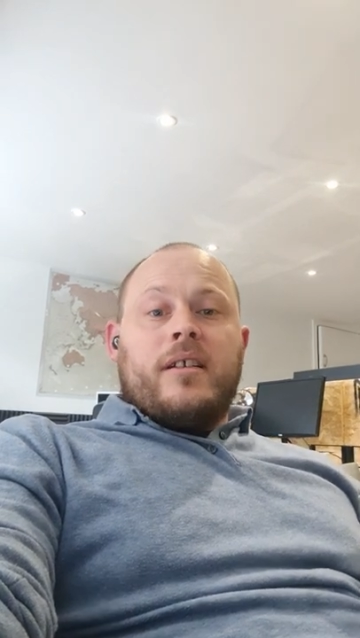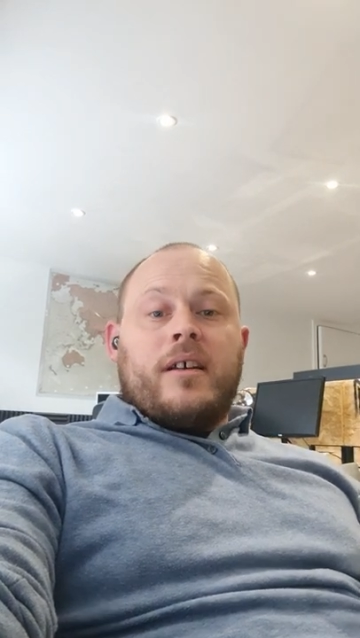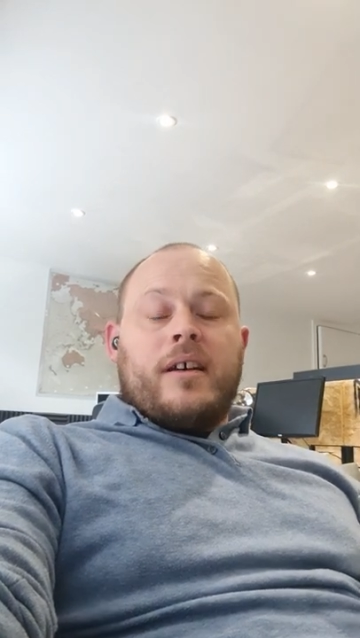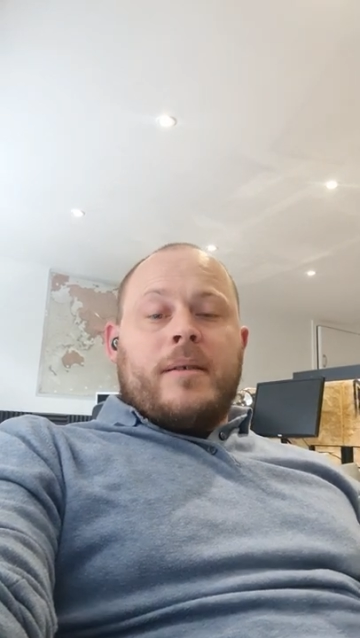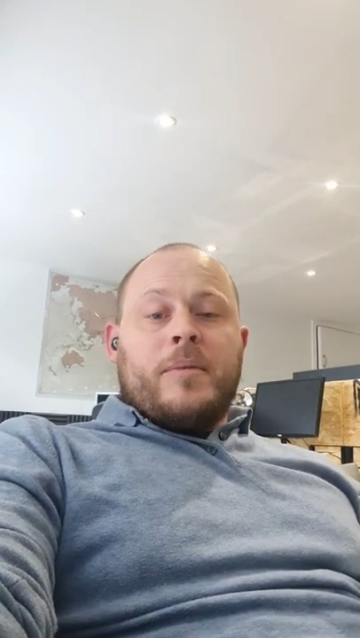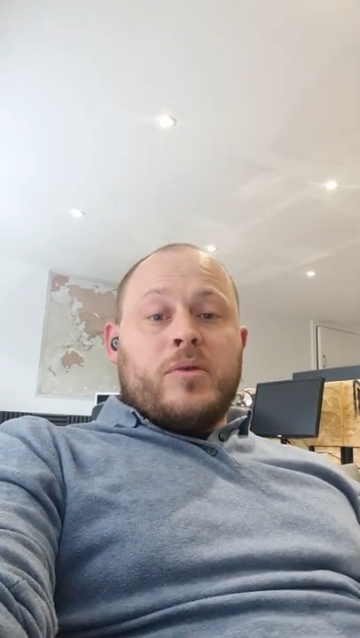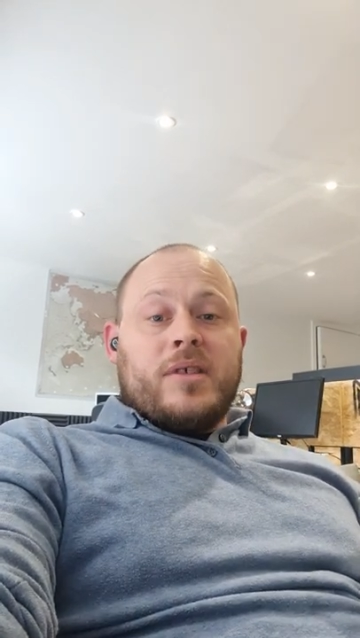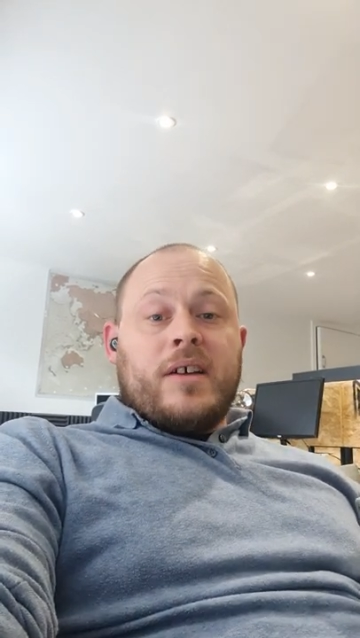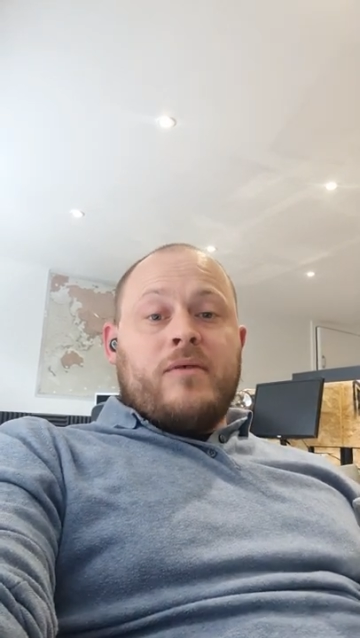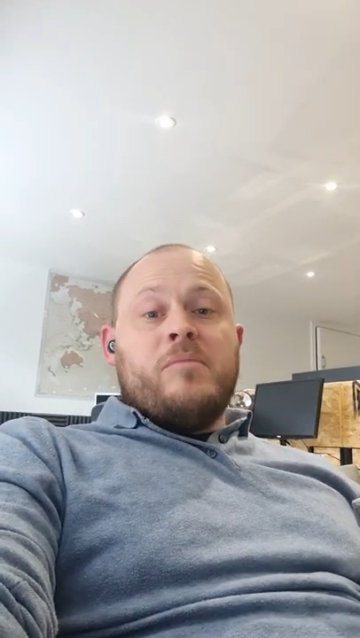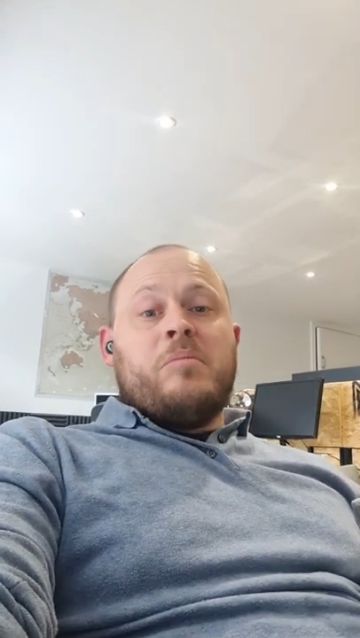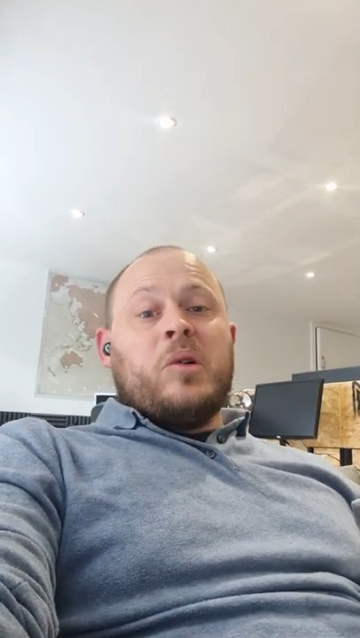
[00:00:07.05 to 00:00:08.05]
who was
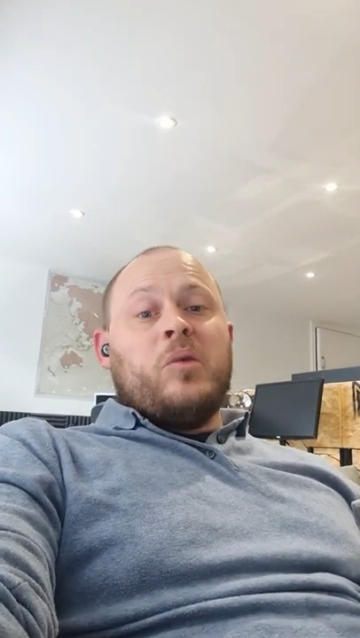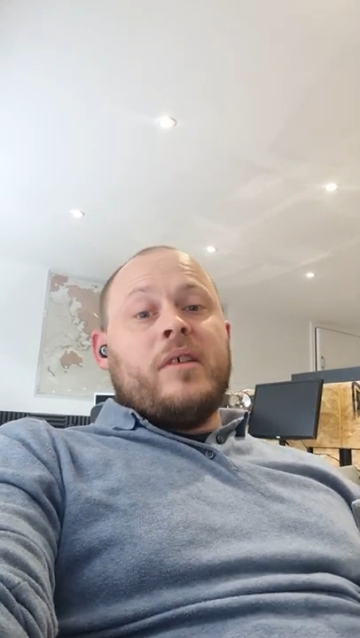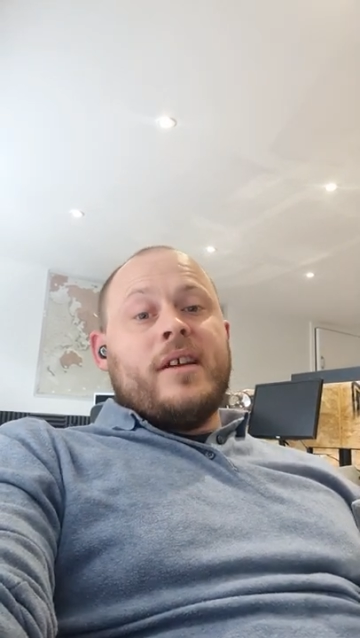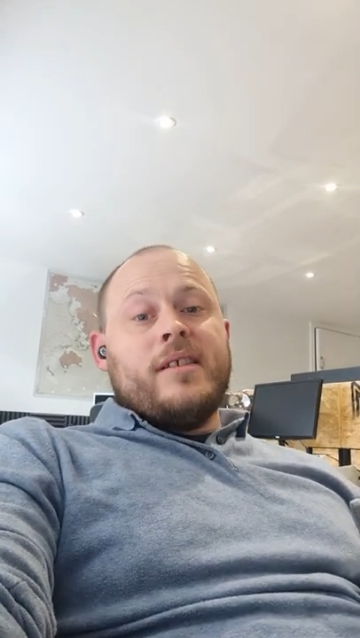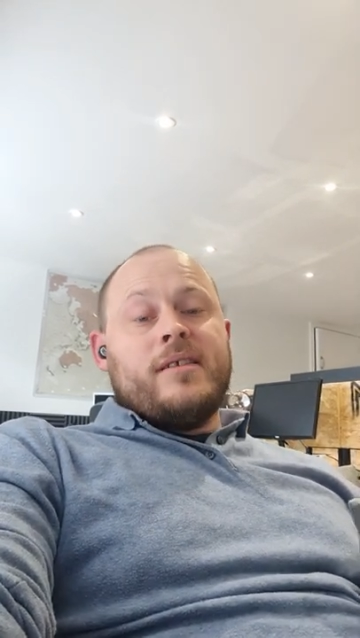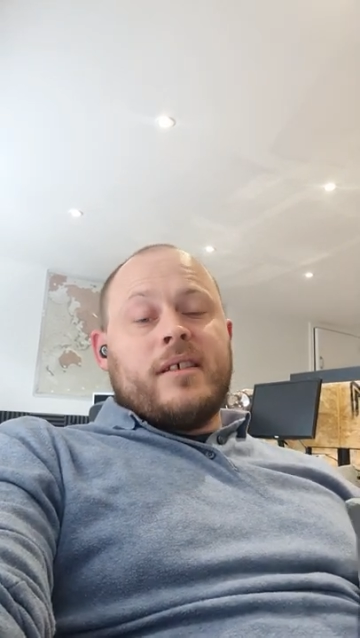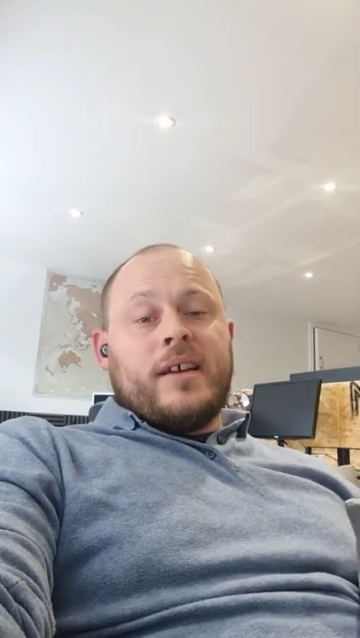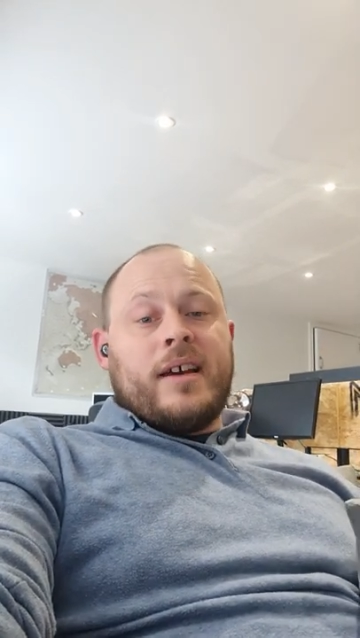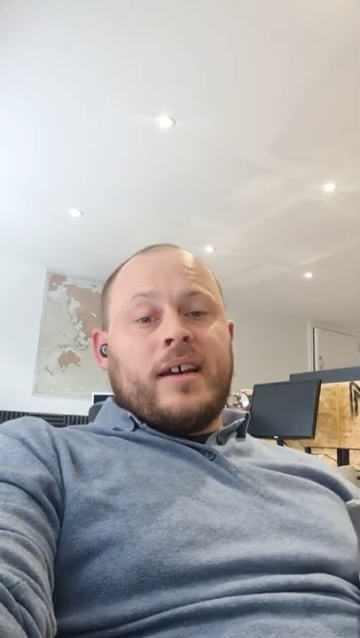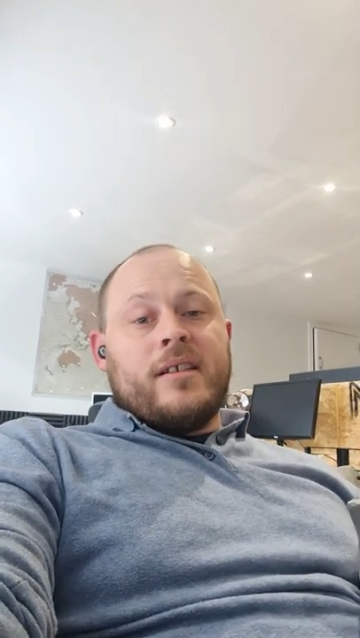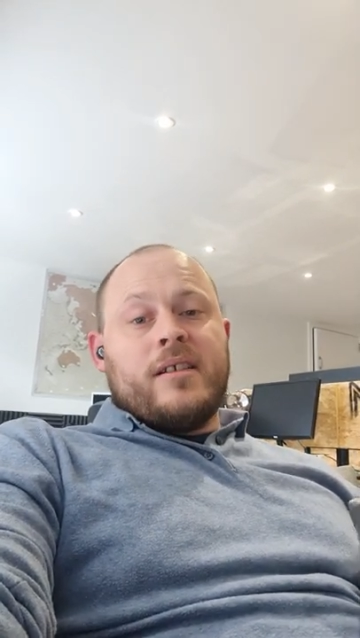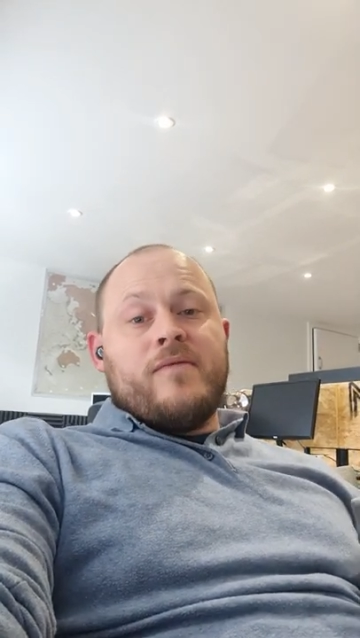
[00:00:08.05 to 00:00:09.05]
self-employed
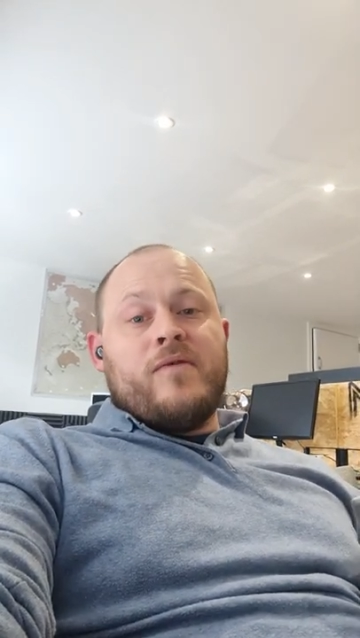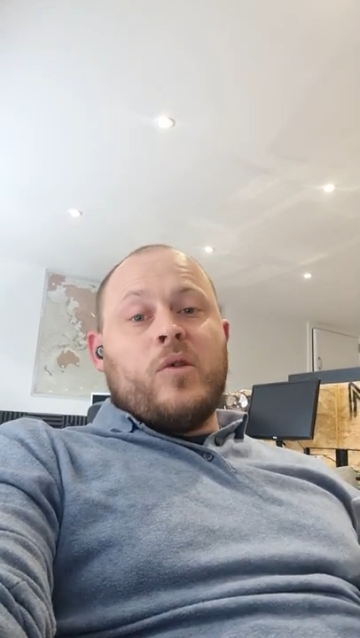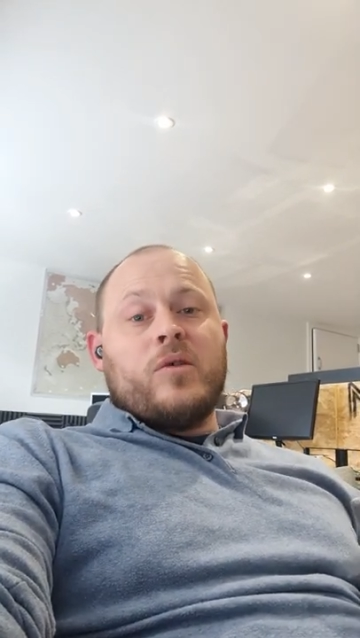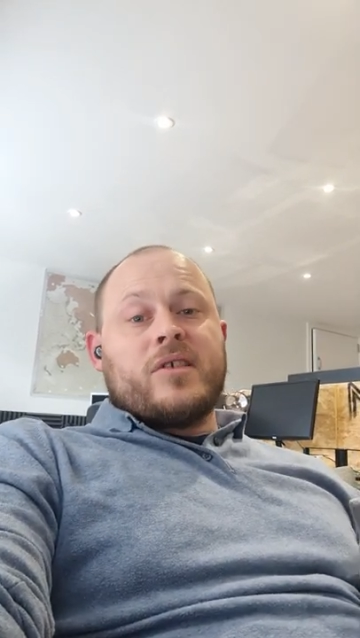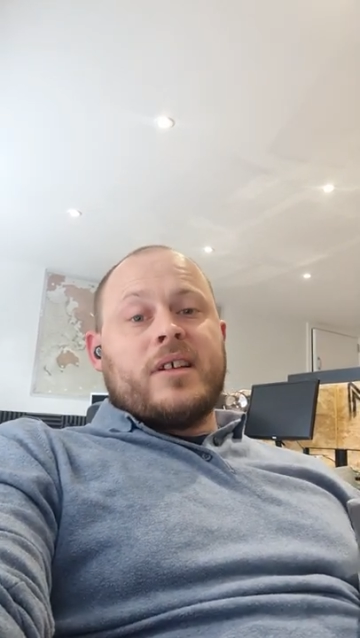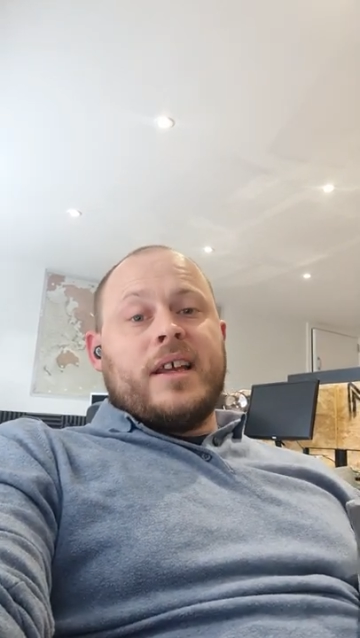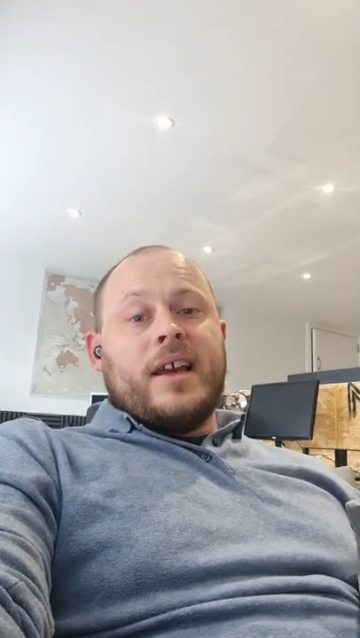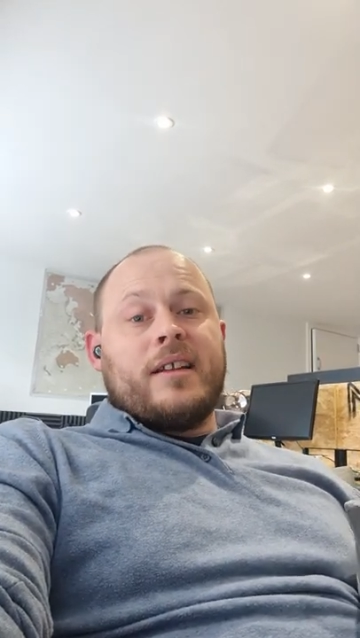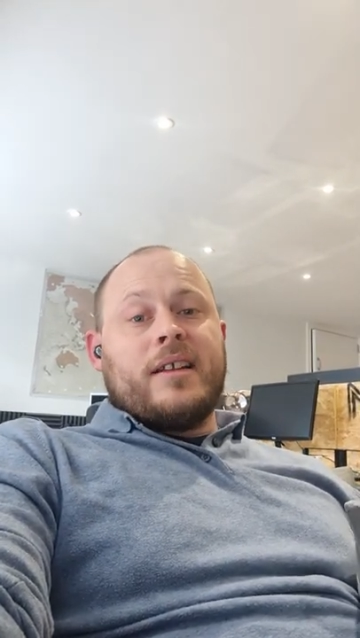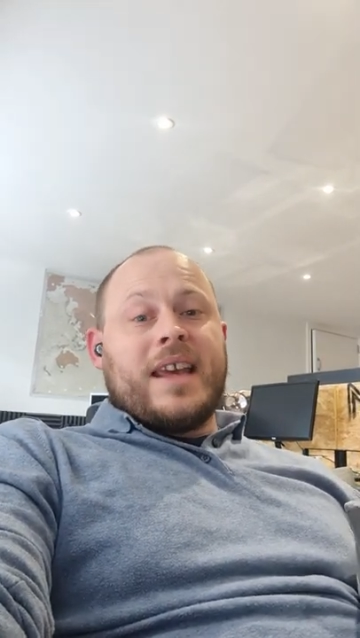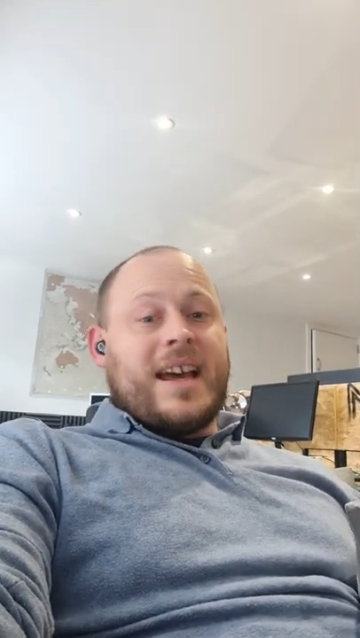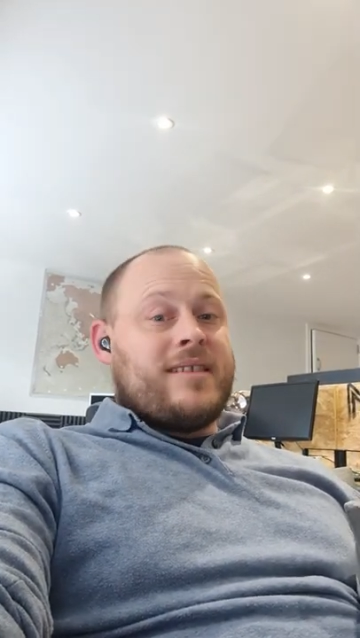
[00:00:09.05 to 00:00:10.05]
and unfortunately had
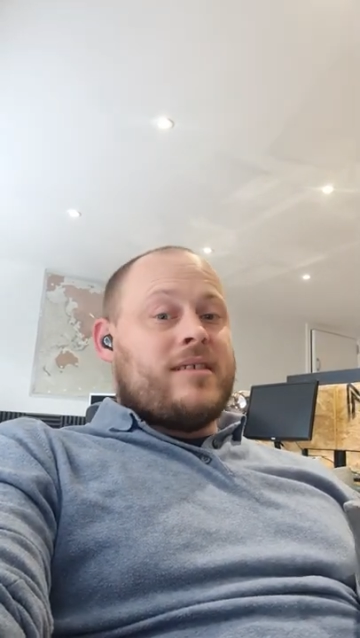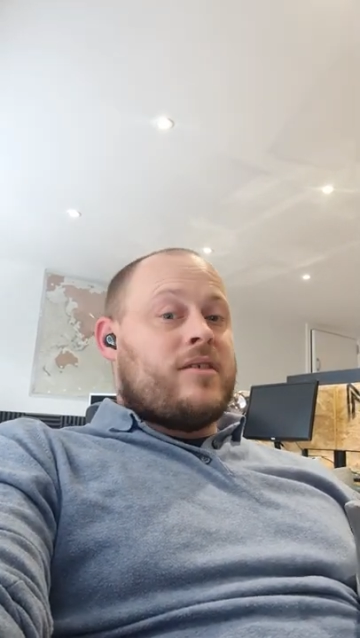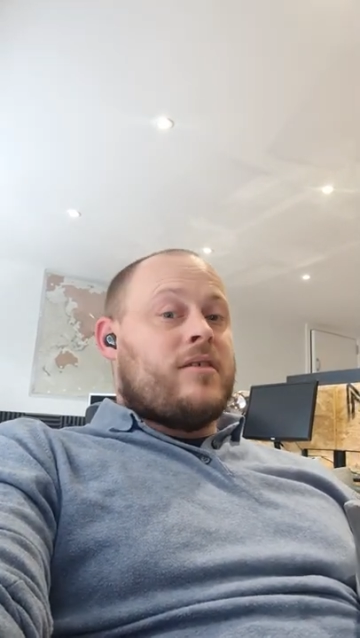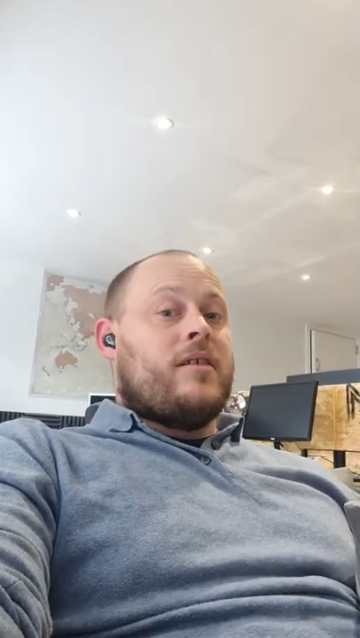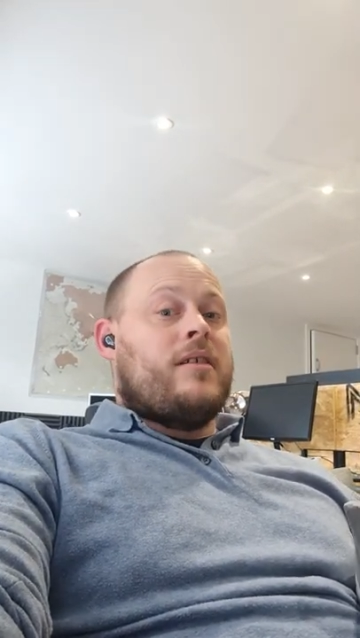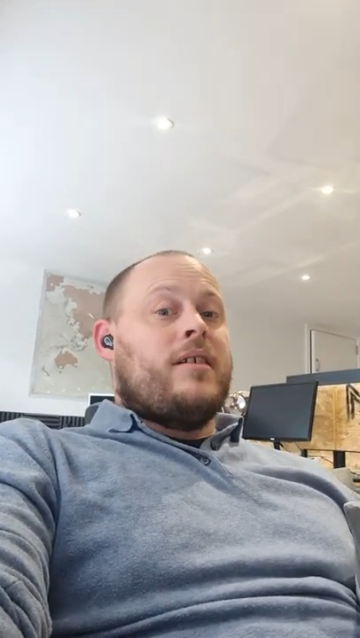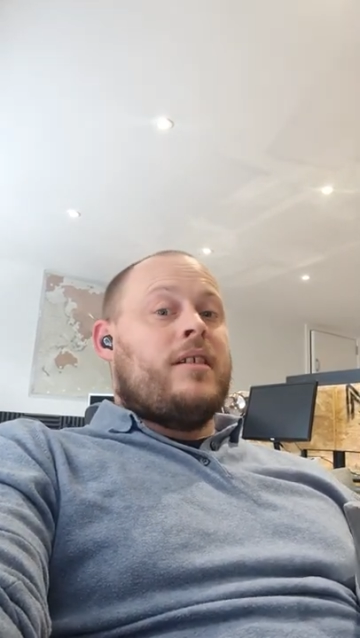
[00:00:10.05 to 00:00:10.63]
cancer